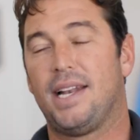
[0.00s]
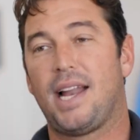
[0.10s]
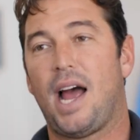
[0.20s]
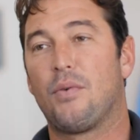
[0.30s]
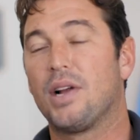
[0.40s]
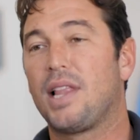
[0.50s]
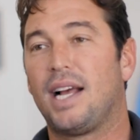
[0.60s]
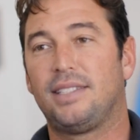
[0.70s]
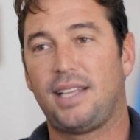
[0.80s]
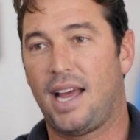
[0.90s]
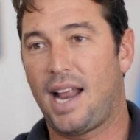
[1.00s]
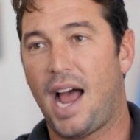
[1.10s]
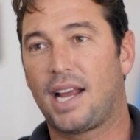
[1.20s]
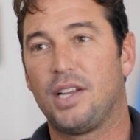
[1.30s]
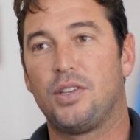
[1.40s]
and I realized that
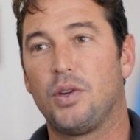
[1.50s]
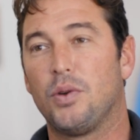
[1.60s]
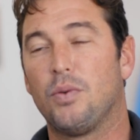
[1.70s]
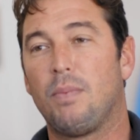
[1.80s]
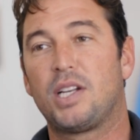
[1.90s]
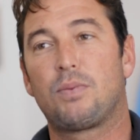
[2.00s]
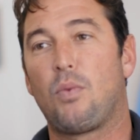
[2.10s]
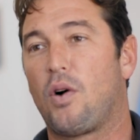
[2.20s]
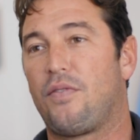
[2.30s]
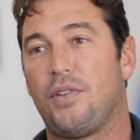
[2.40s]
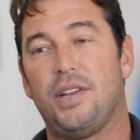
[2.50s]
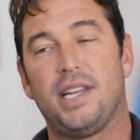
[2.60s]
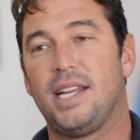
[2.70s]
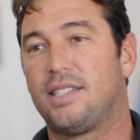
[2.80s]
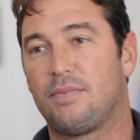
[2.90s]
I could do much more for the
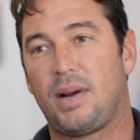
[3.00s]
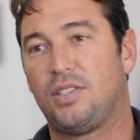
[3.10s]
needs of my